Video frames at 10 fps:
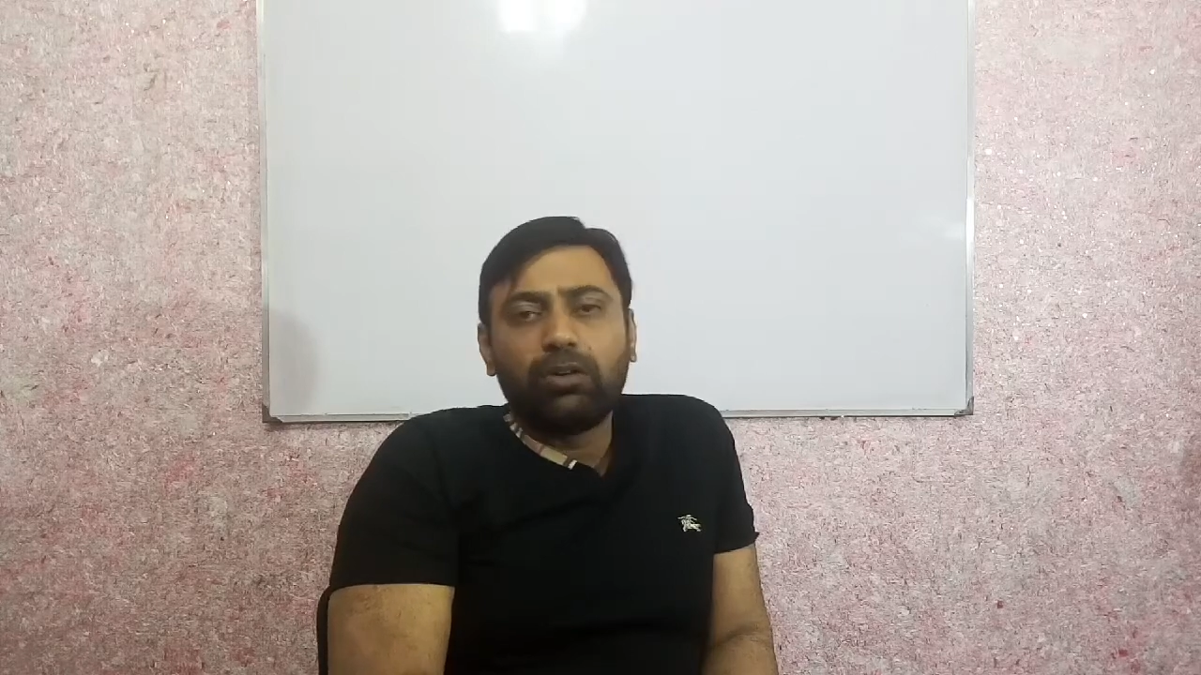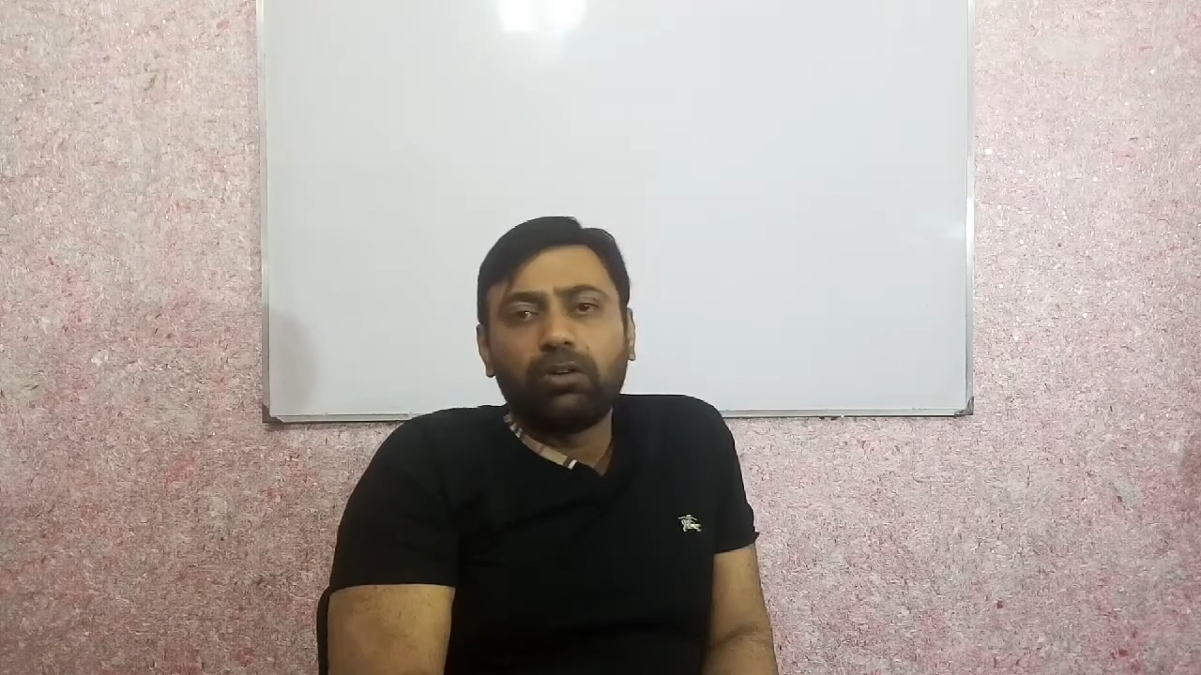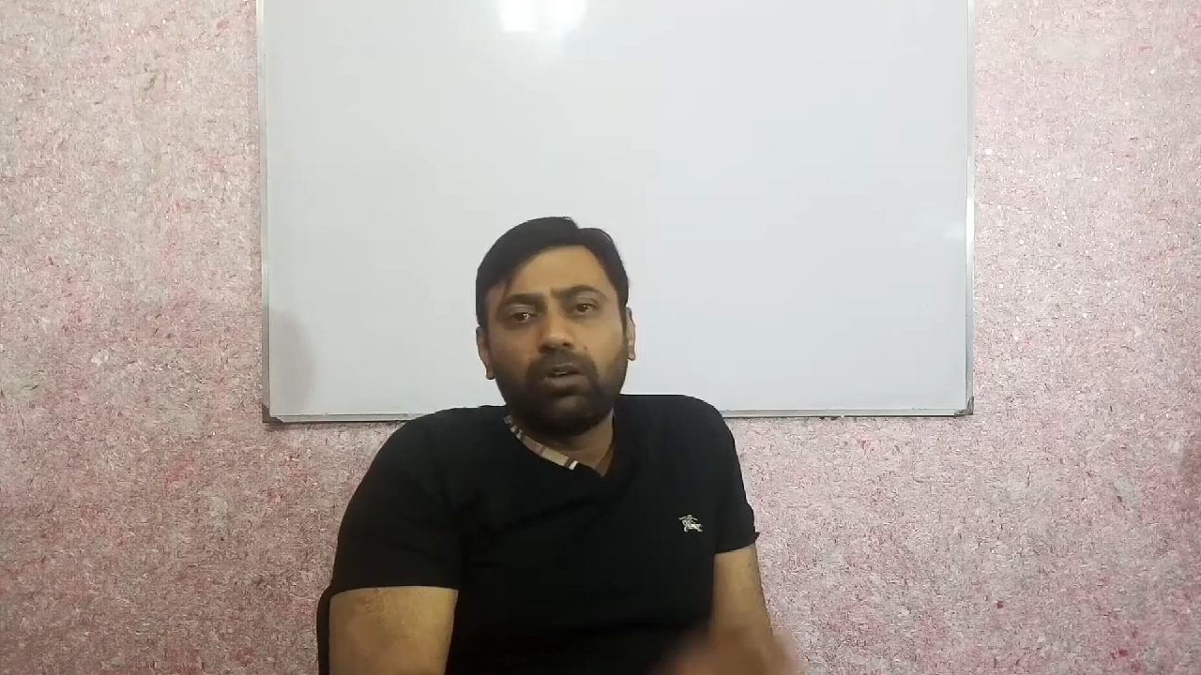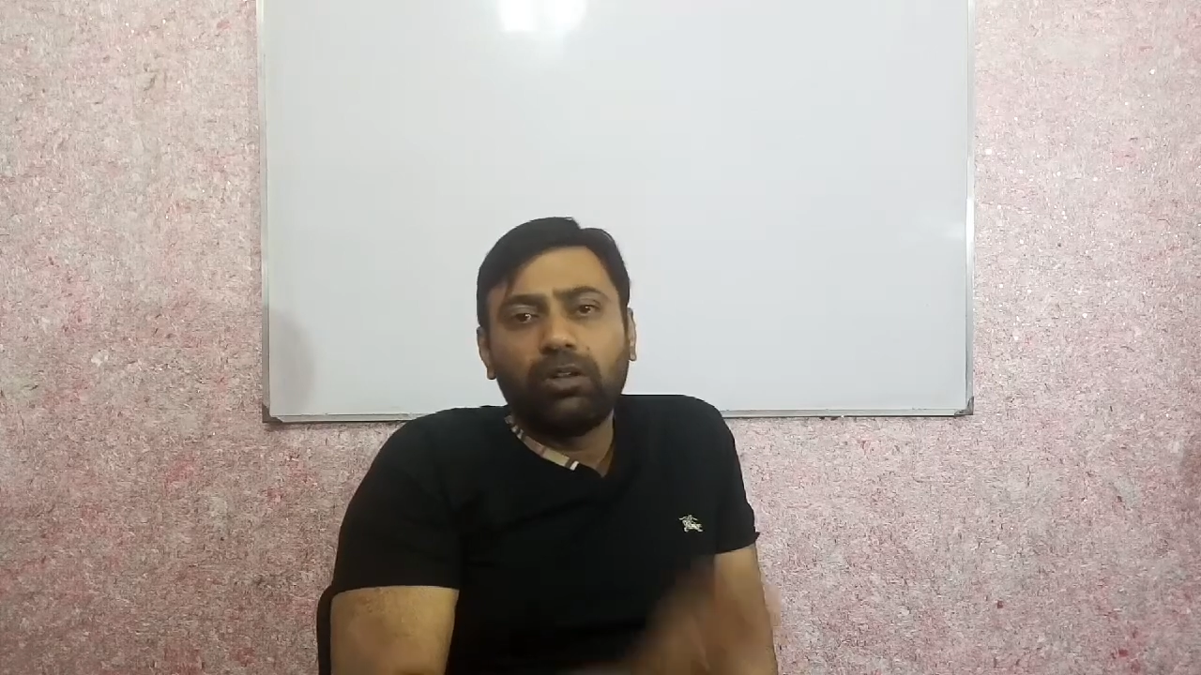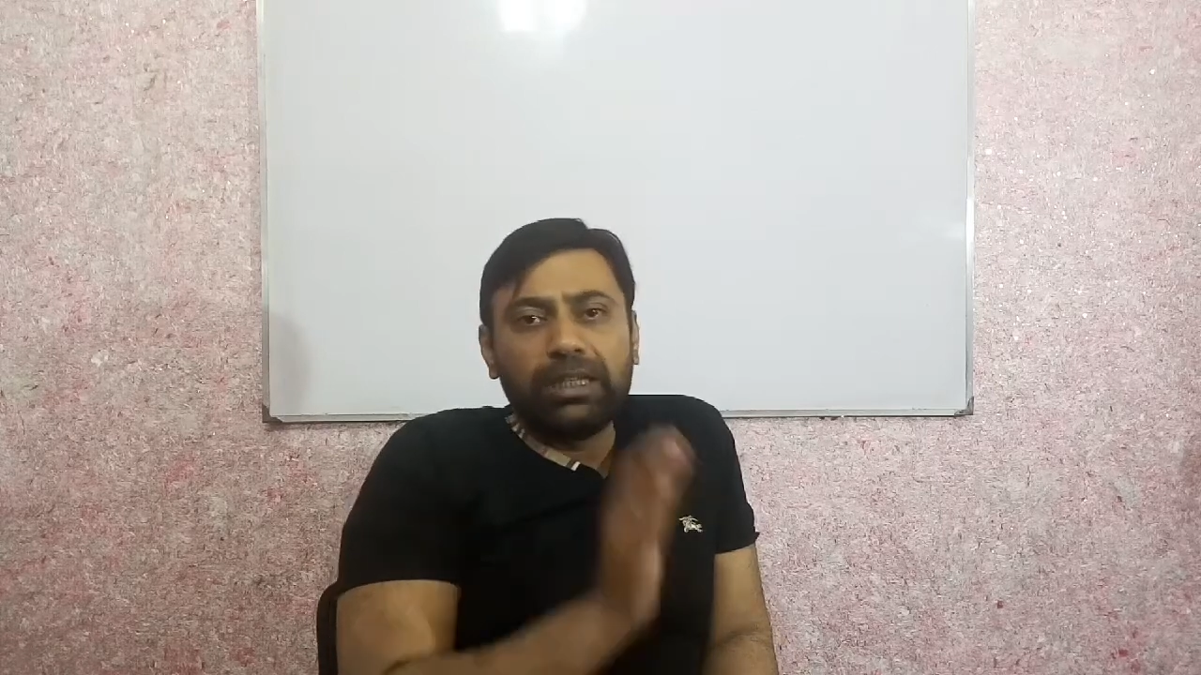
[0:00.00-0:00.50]

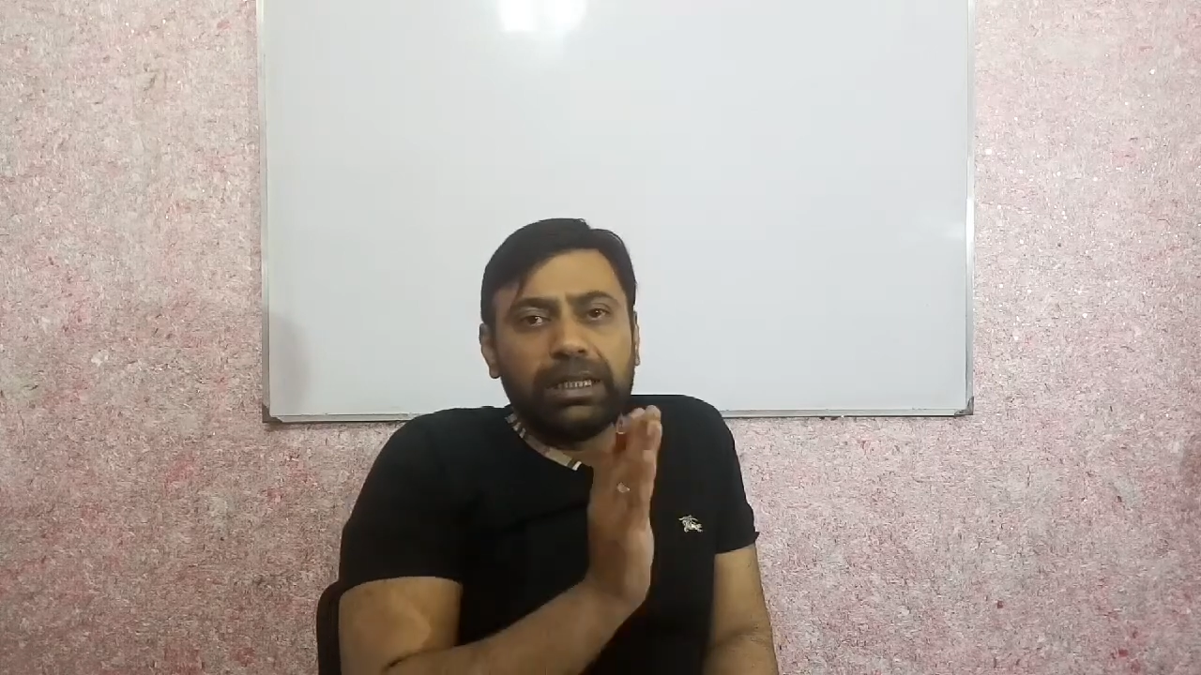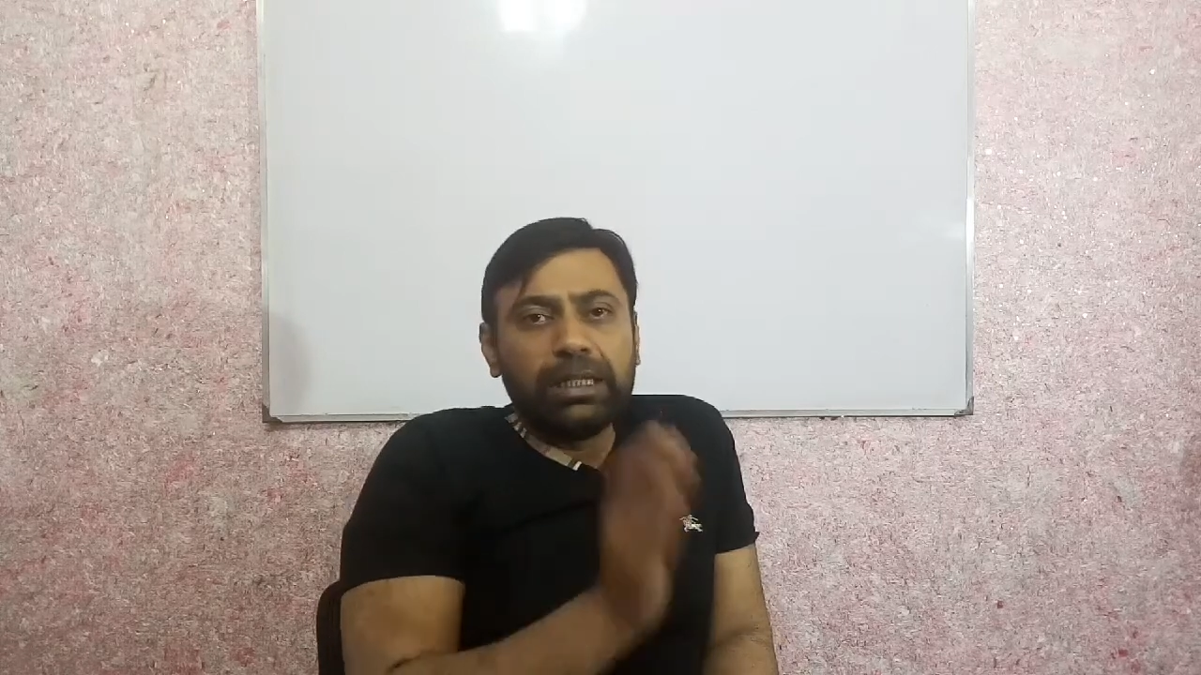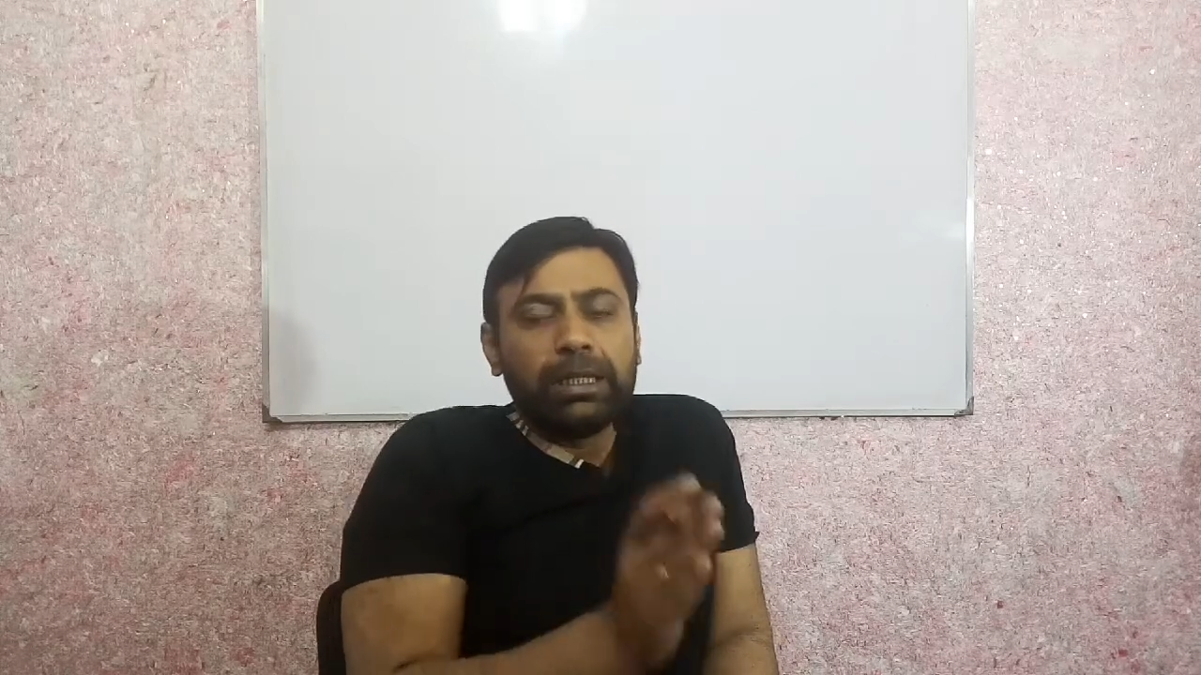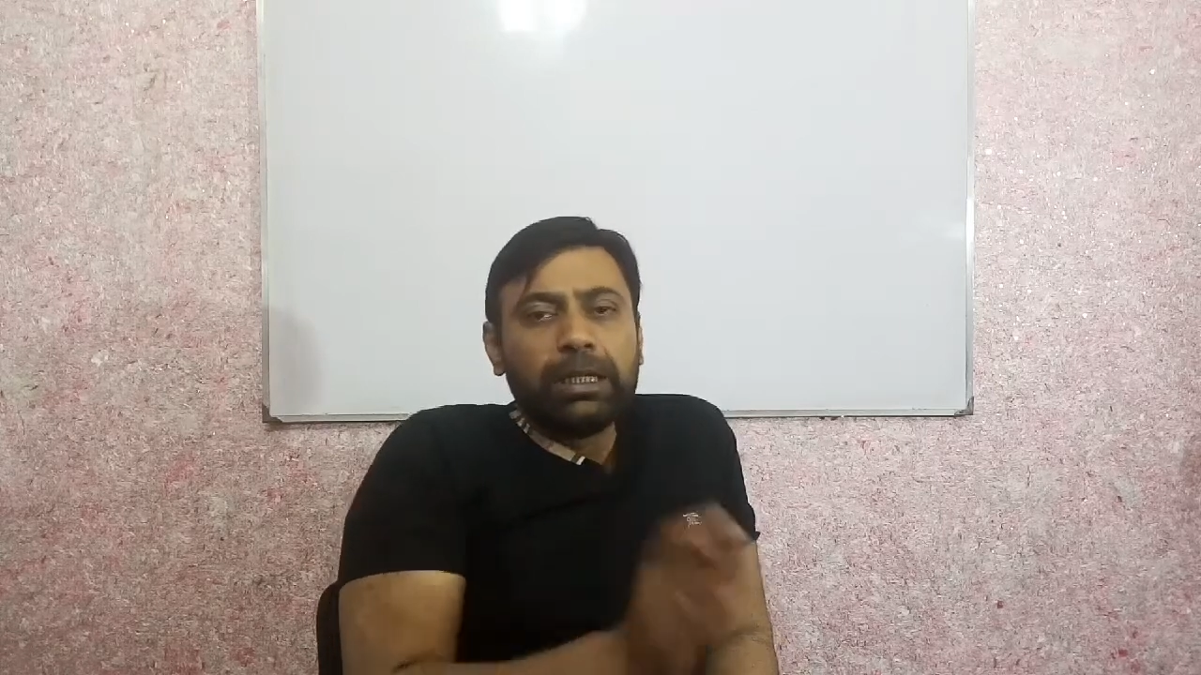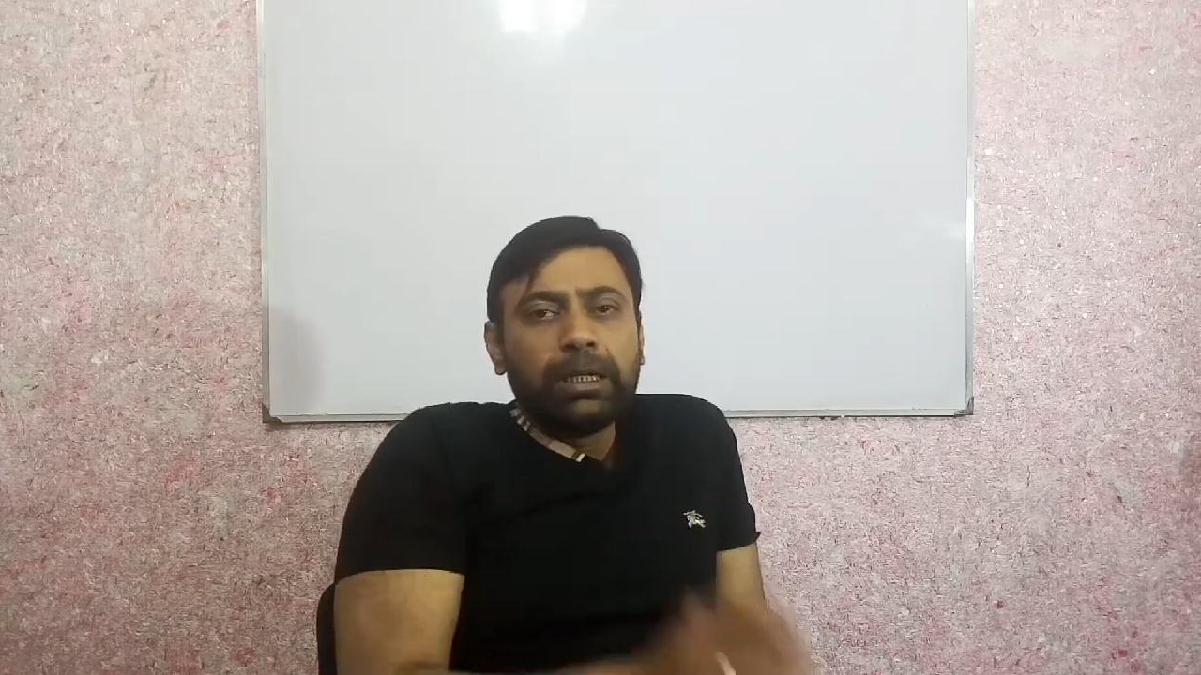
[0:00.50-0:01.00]
not
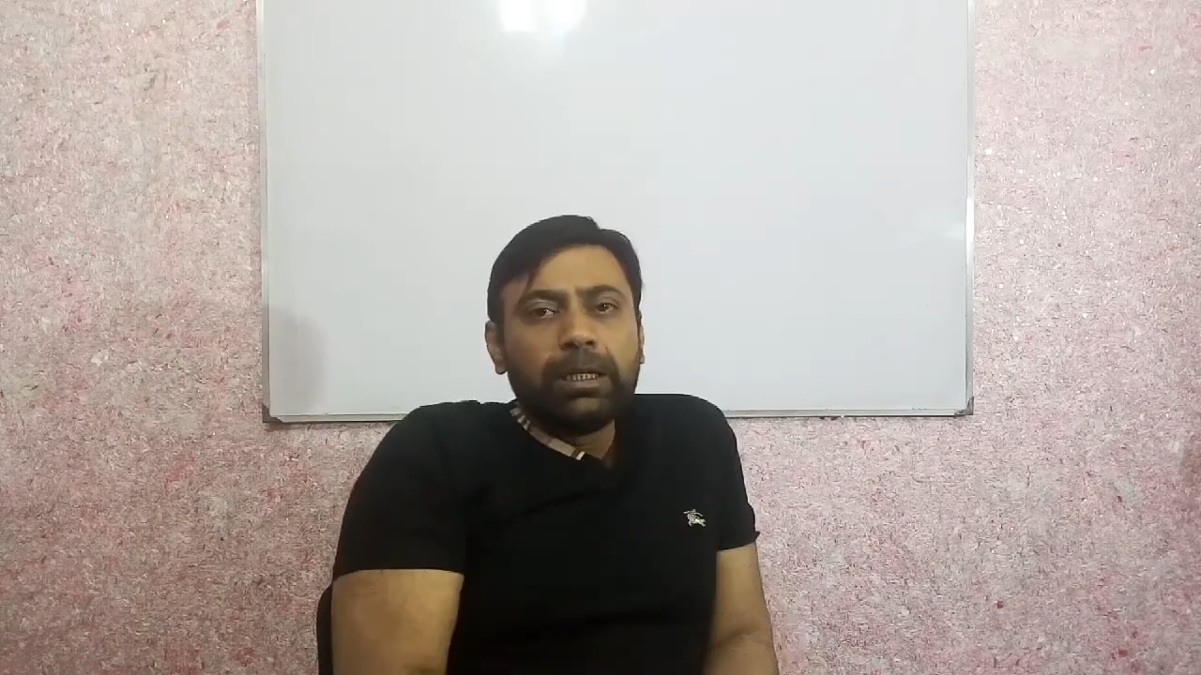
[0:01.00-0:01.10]
only